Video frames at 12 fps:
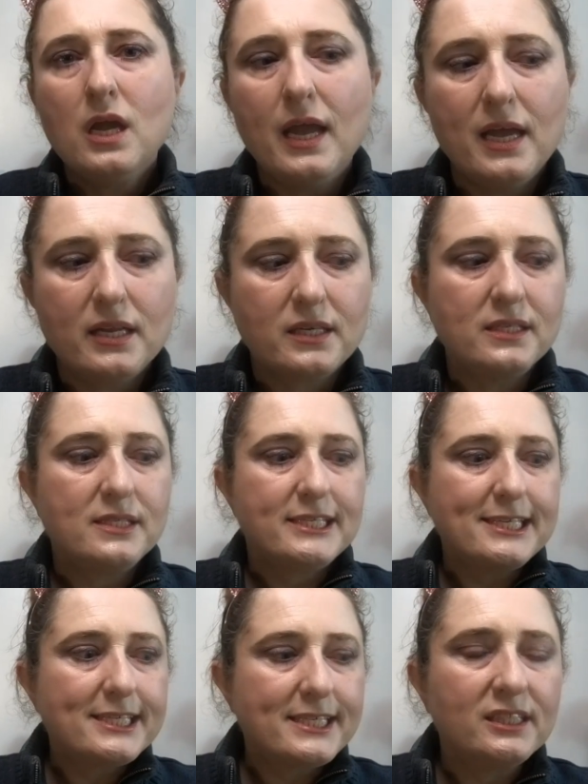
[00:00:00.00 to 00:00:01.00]
It
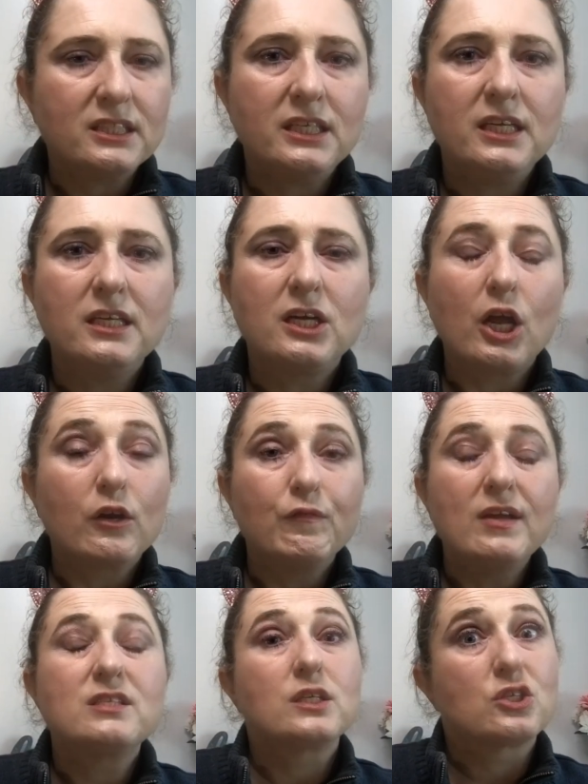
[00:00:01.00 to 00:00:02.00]
consistently got her
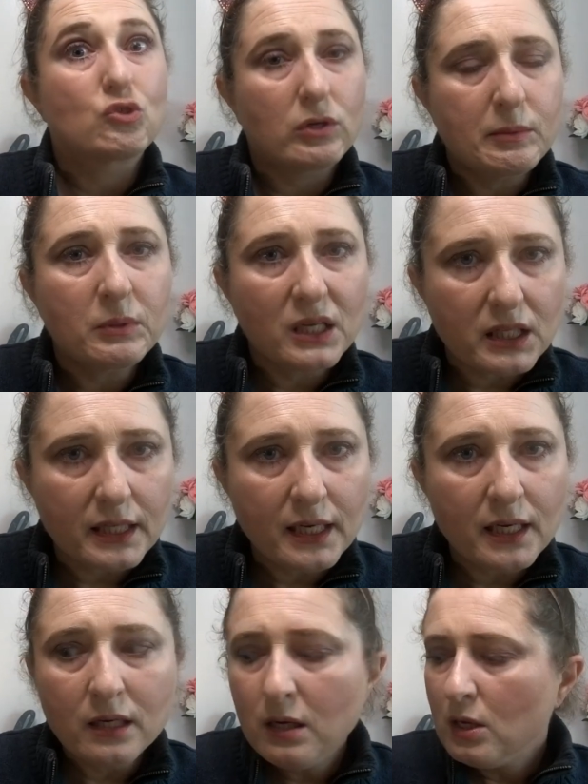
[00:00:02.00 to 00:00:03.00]
face extremely
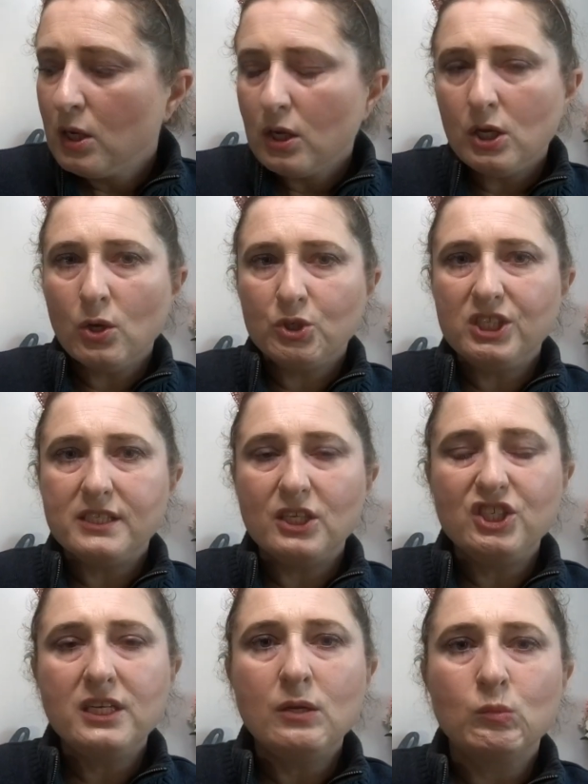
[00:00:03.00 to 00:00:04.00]
clean. You know, she
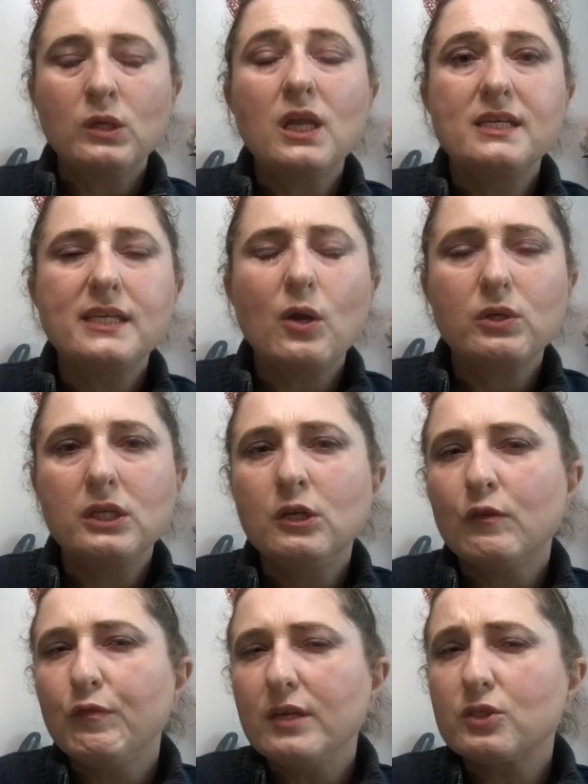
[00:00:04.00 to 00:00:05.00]
said she didn't realize how clean
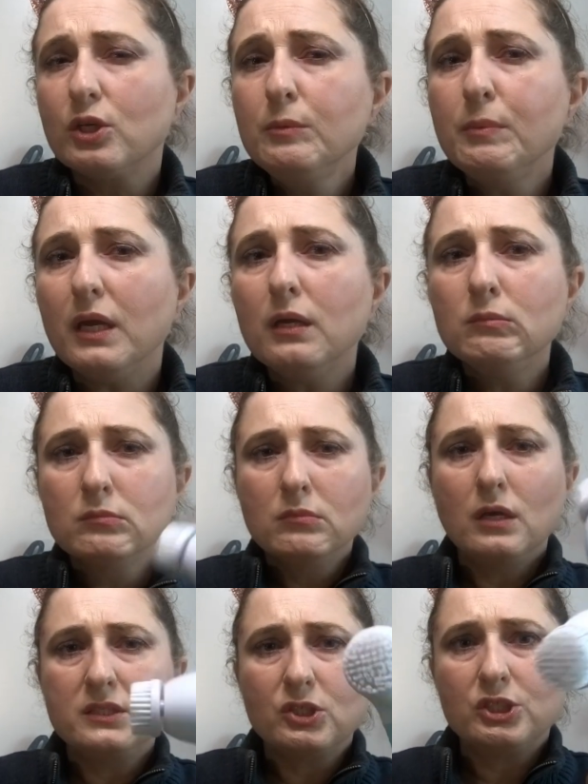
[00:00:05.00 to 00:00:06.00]
her face could be
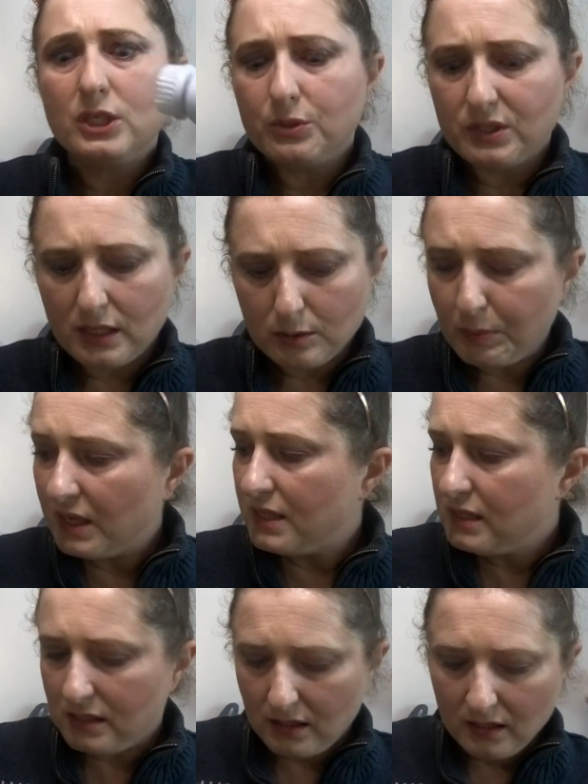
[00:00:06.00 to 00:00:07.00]
until she used this,
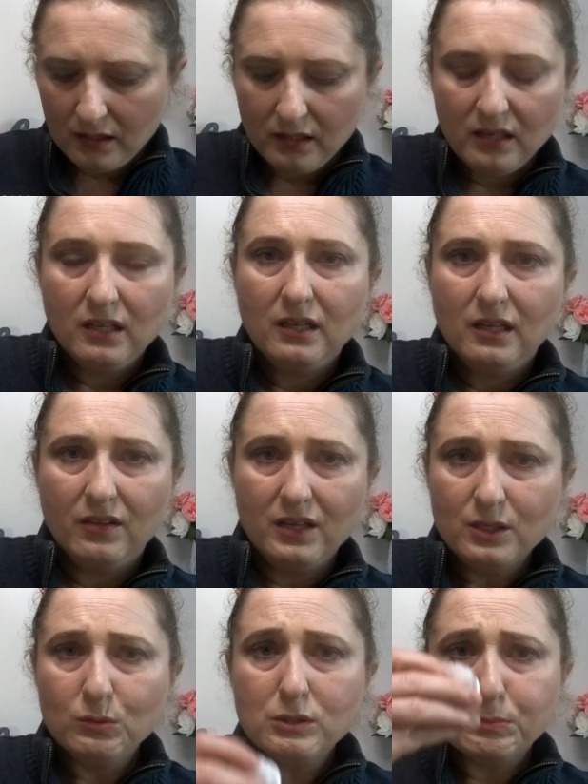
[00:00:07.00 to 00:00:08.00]
because
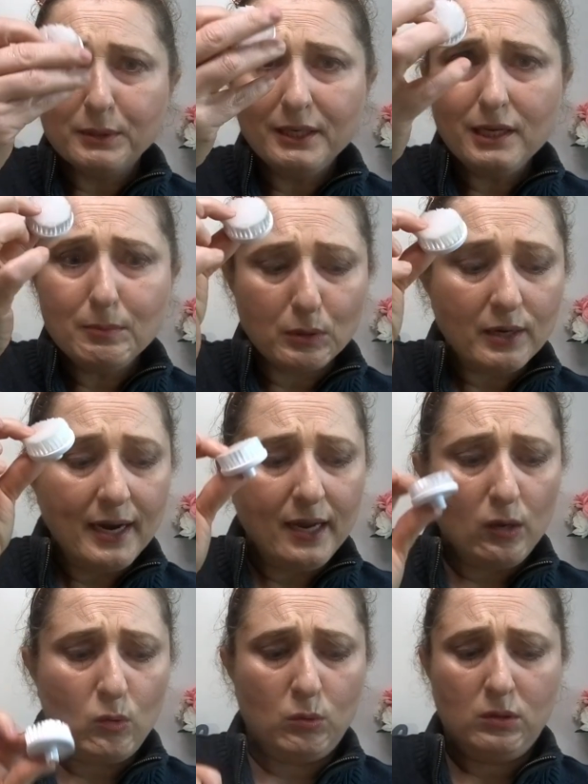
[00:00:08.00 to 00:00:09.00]
this was pretty
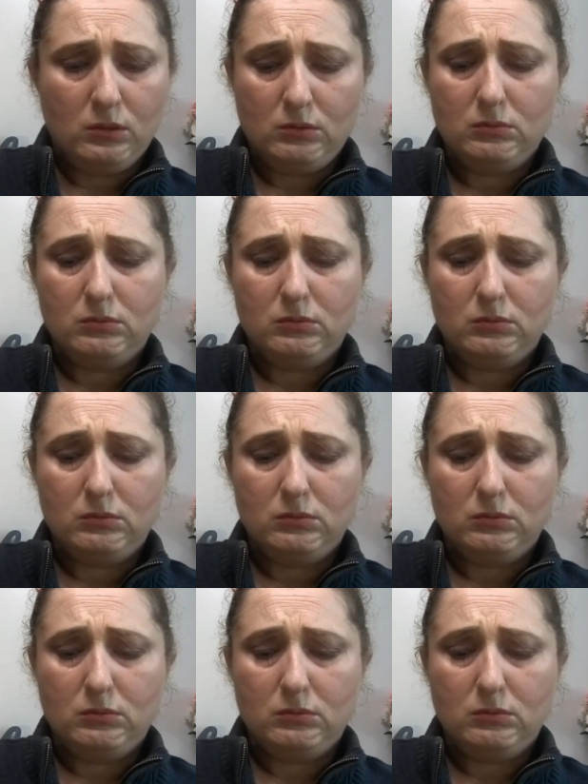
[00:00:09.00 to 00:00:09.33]
brown.